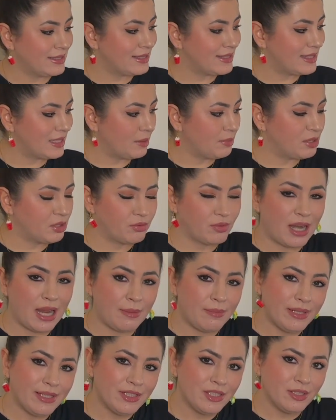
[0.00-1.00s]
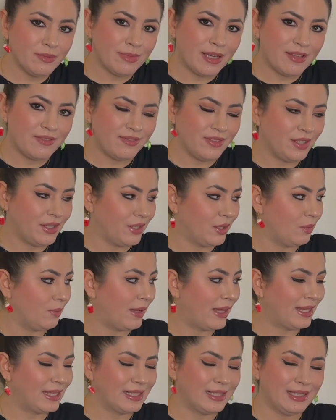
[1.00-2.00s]
subscribing to my video
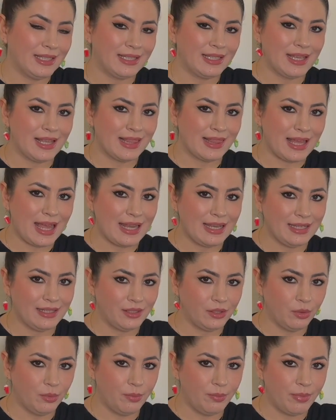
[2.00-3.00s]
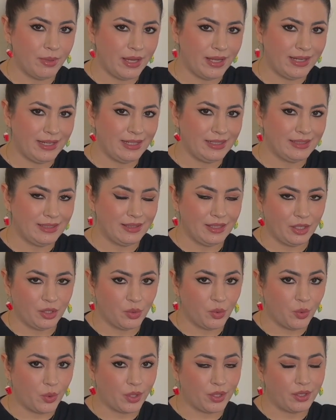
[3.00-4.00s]
by clicking that little button in the
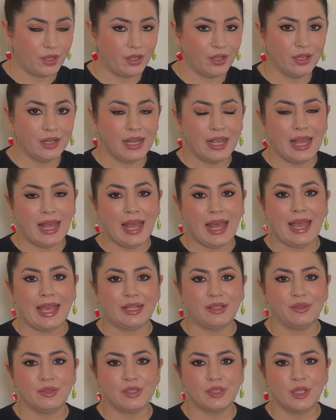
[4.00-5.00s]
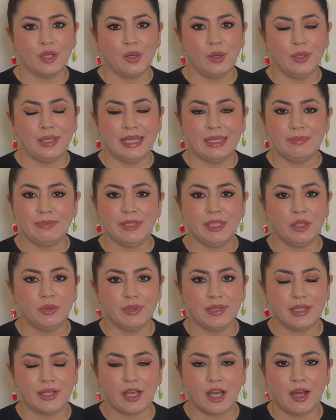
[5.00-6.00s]
corner. And also let me know in
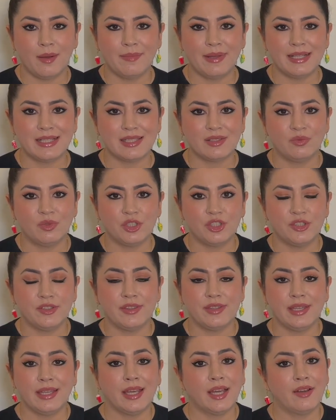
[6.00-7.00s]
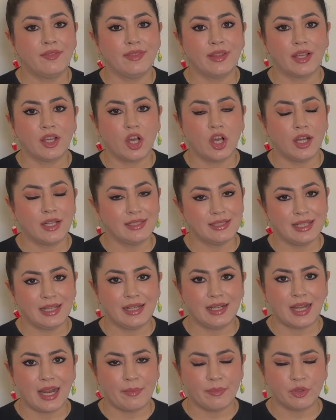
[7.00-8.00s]
the comments what you think of the
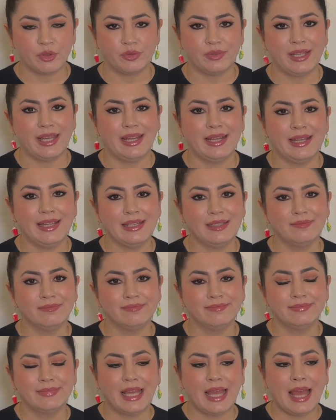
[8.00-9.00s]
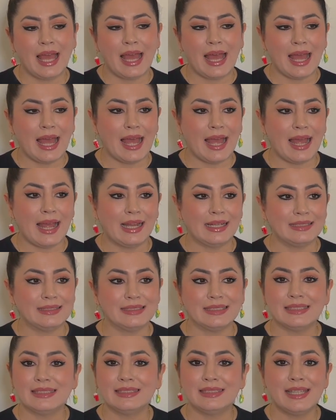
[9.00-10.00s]
content I'm creating. And
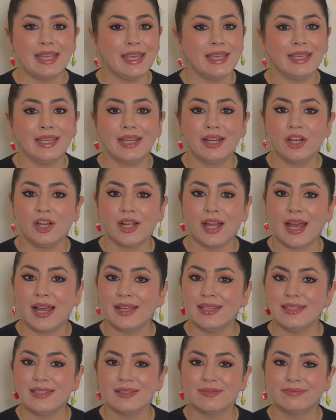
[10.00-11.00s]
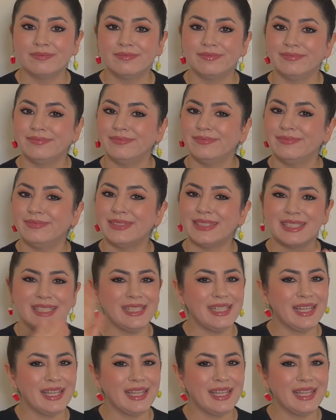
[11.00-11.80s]
take care, guys. See